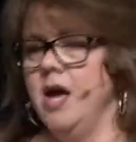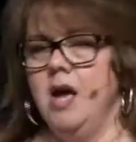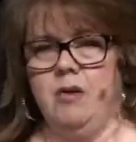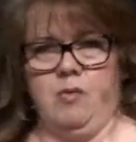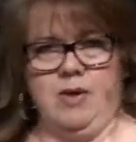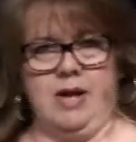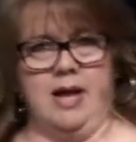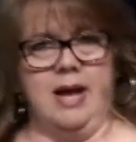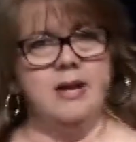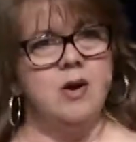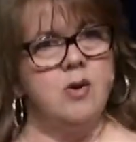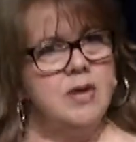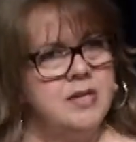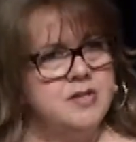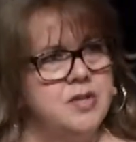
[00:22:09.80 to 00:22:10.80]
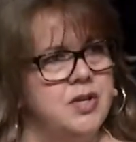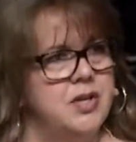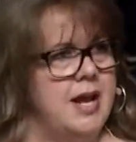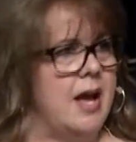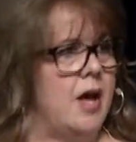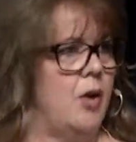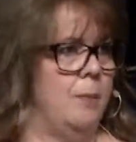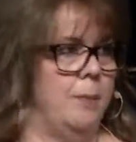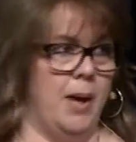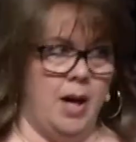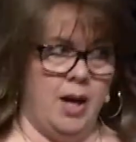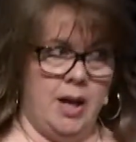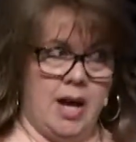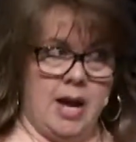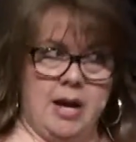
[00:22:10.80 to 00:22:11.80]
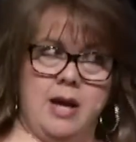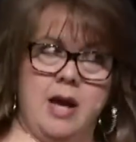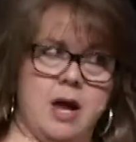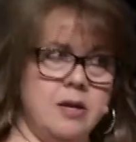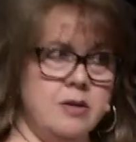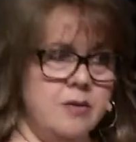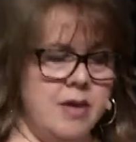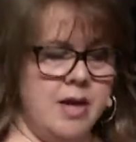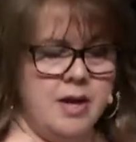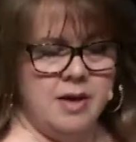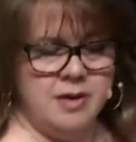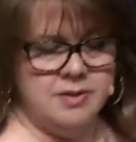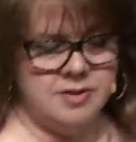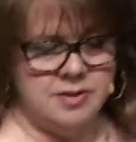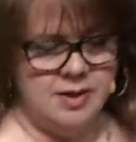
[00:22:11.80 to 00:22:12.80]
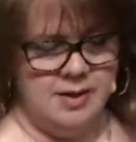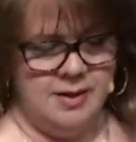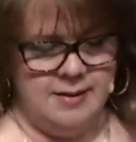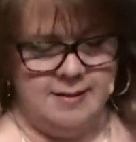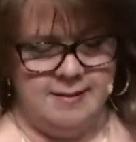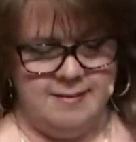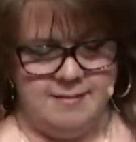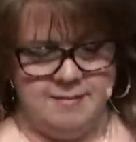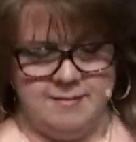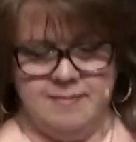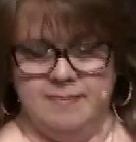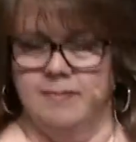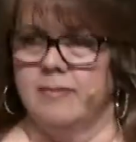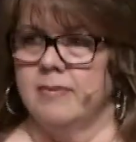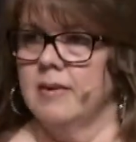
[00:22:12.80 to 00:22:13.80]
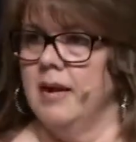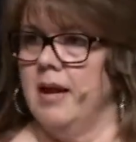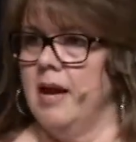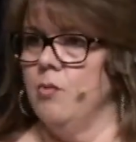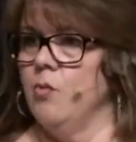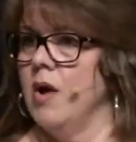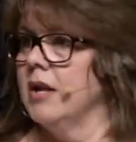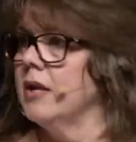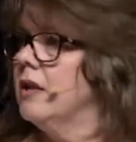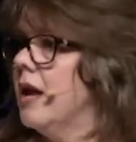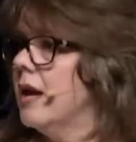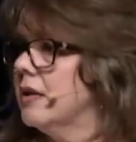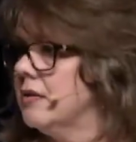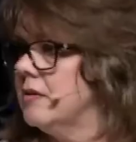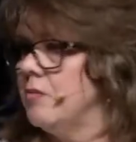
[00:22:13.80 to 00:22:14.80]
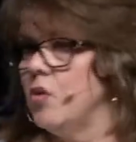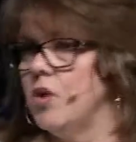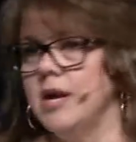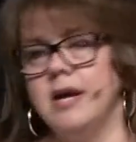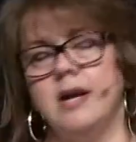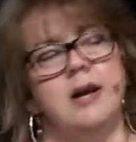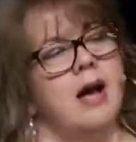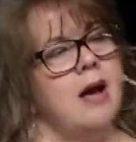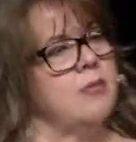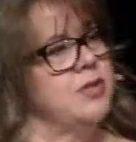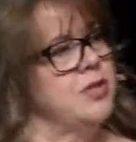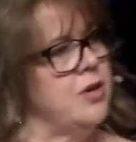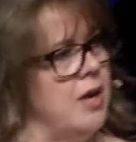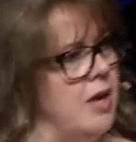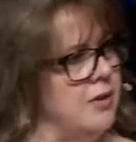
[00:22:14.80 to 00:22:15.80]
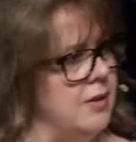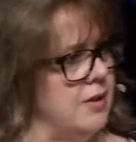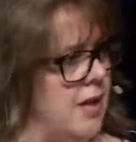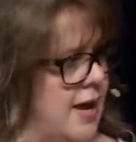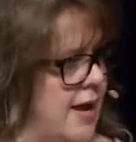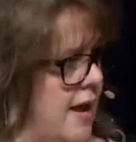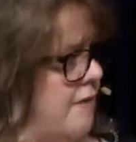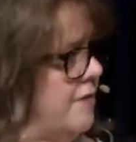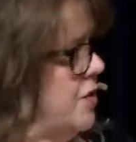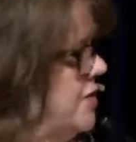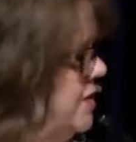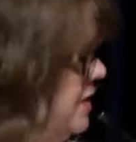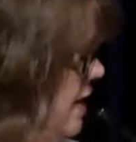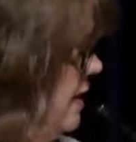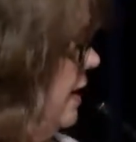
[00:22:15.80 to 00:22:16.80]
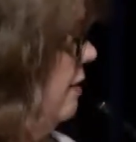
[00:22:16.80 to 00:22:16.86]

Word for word: Well, I know he's a good help, but I got to do this. And one o'clock in the morning, I would turn out the light after studying